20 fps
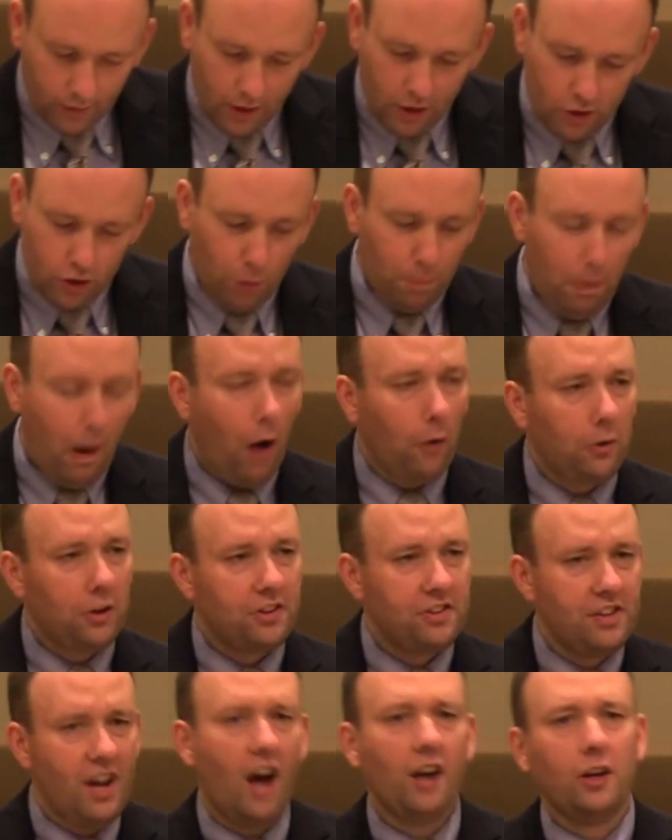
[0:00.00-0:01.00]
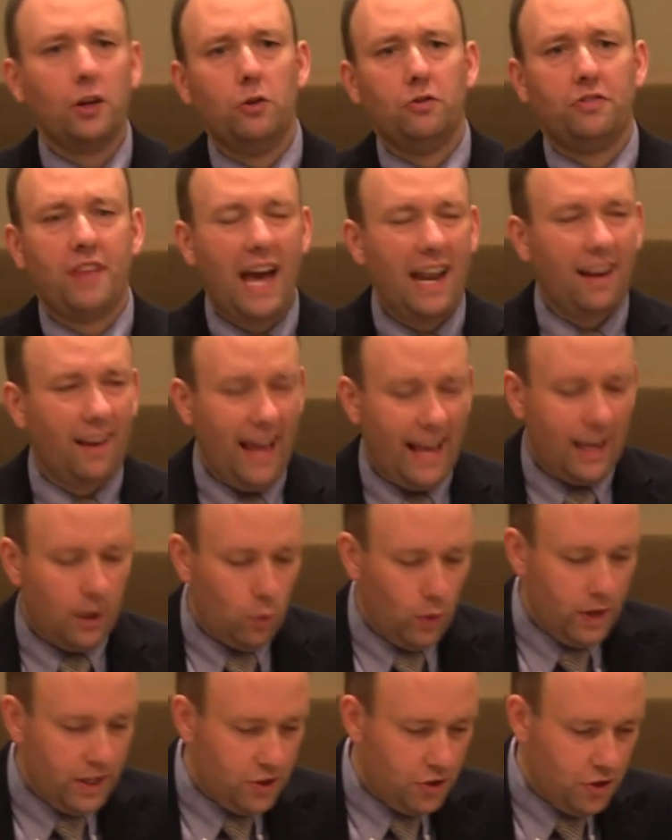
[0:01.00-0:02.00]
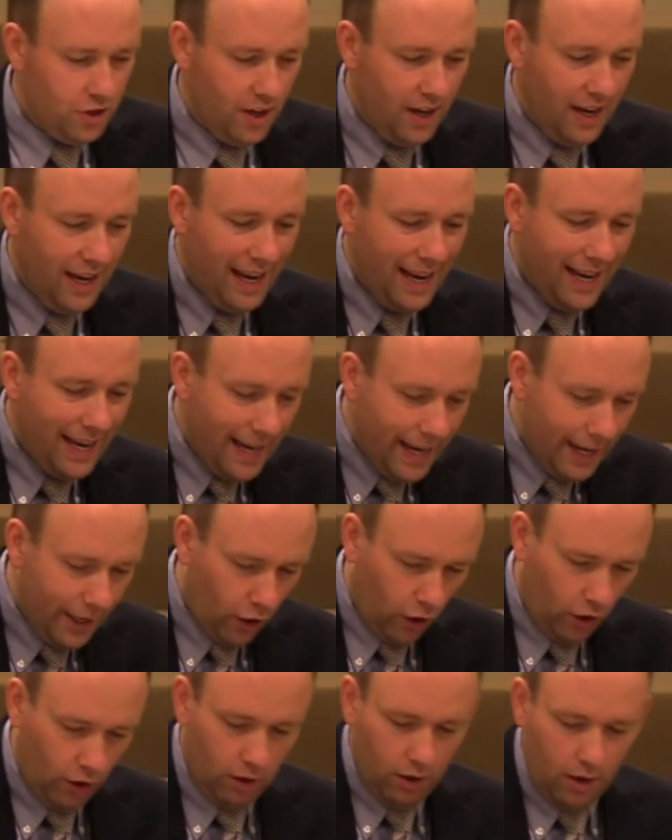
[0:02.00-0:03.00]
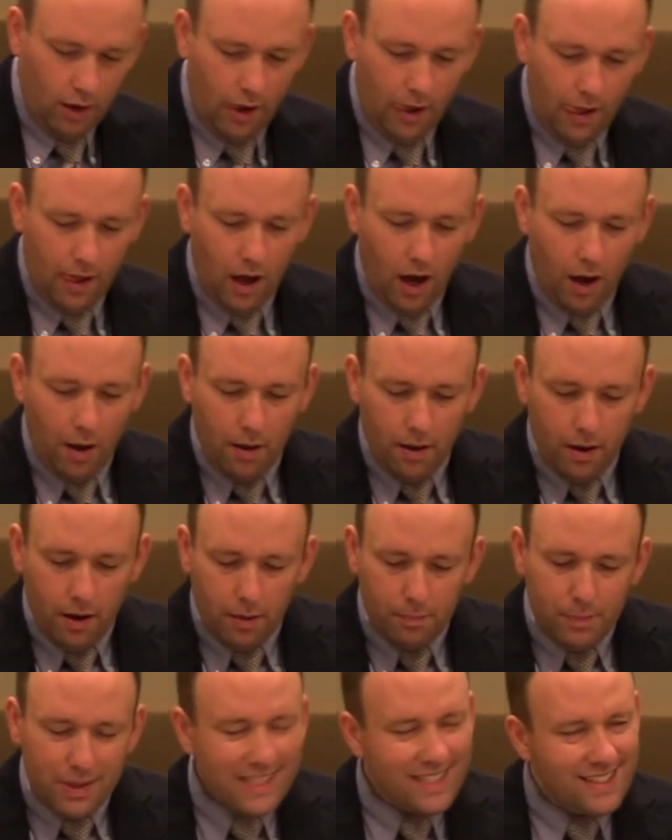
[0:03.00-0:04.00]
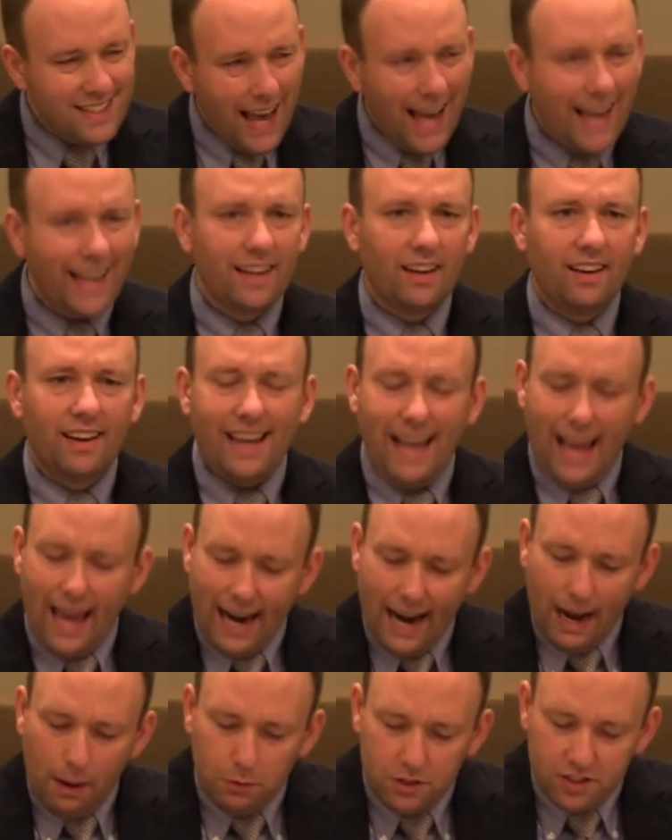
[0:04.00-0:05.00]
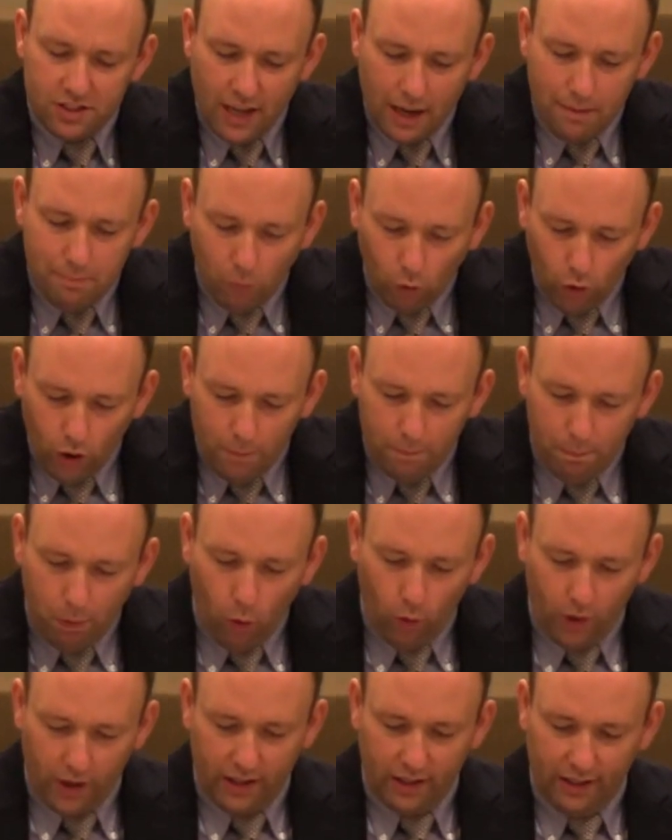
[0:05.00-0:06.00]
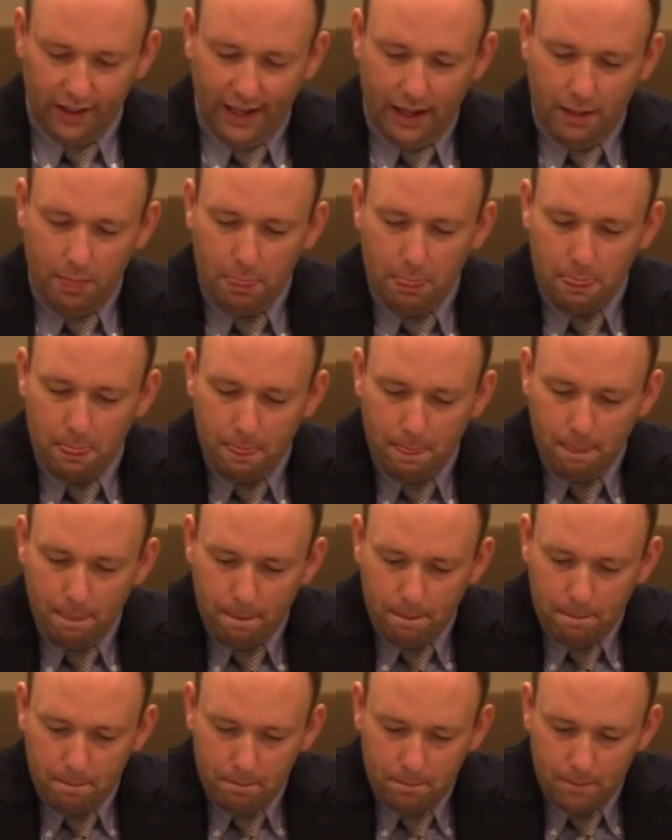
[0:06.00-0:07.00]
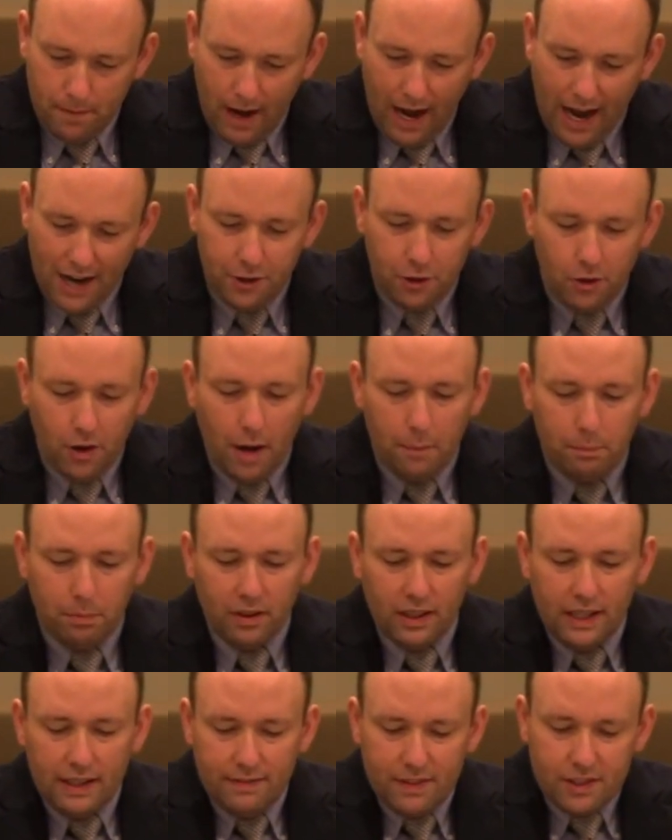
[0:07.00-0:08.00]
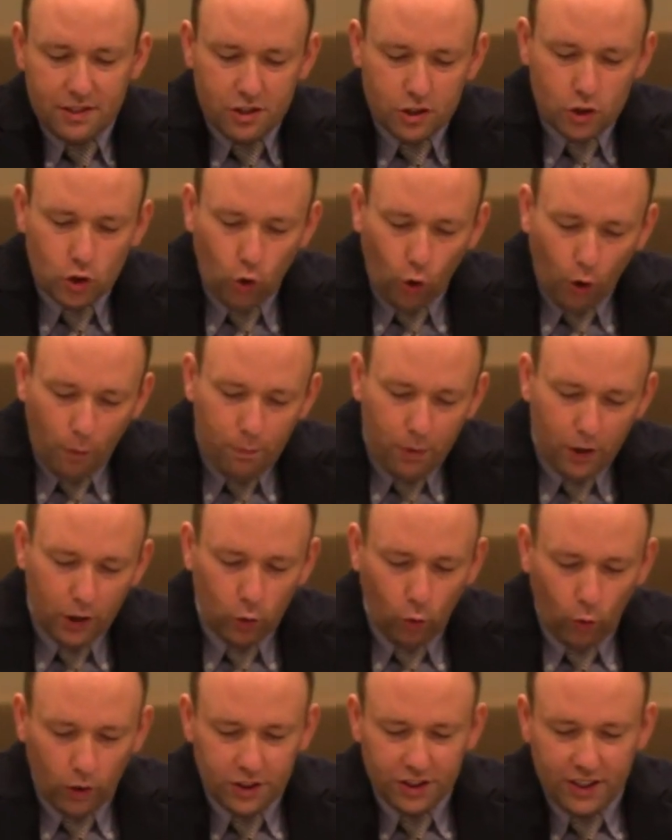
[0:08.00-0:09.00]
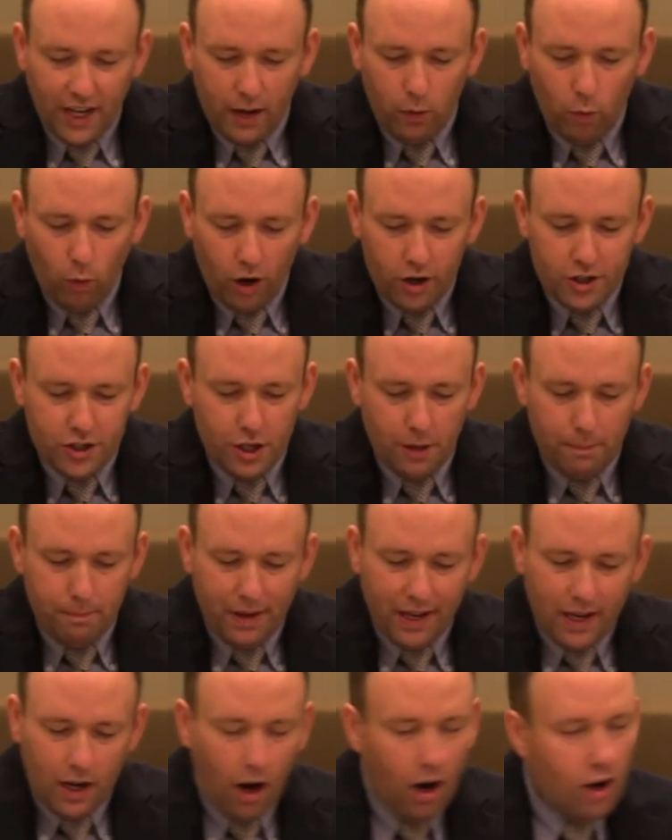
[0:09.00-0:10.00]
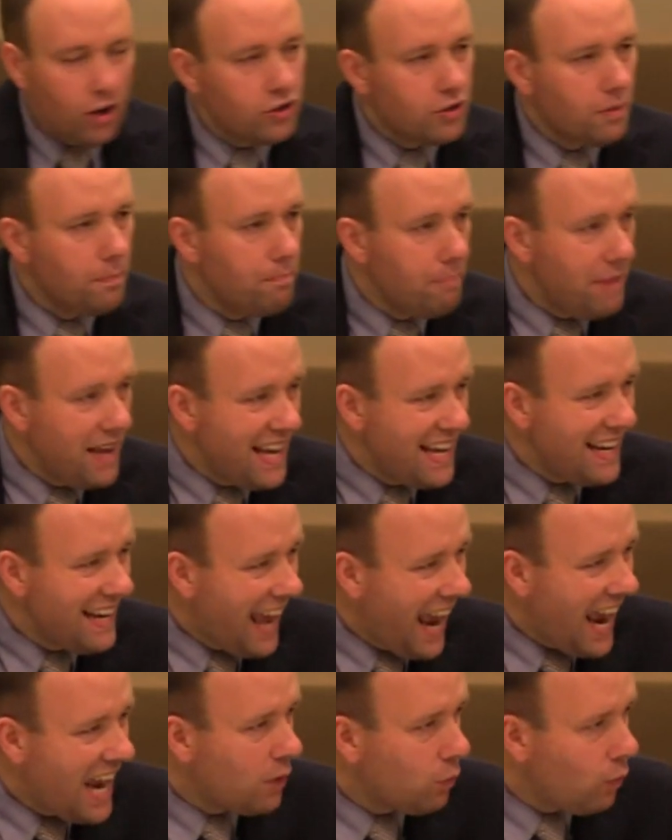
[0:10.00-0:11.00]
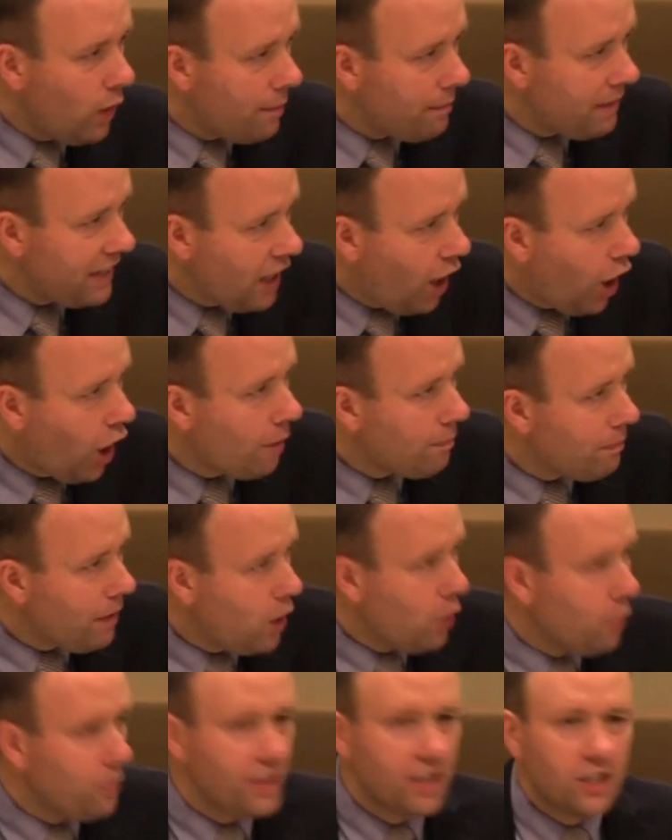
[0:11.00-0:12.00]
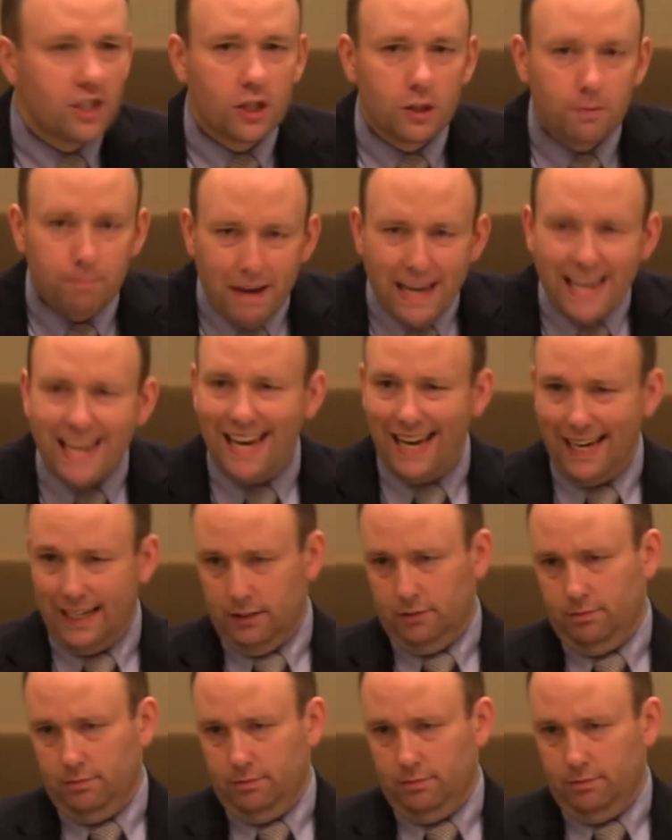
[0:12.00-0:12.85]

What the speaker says: So Paul does not use that language here. But secondly, and I would say more importantly, I do not believe this is corporate Lord's Day worship because men and women are both speaking.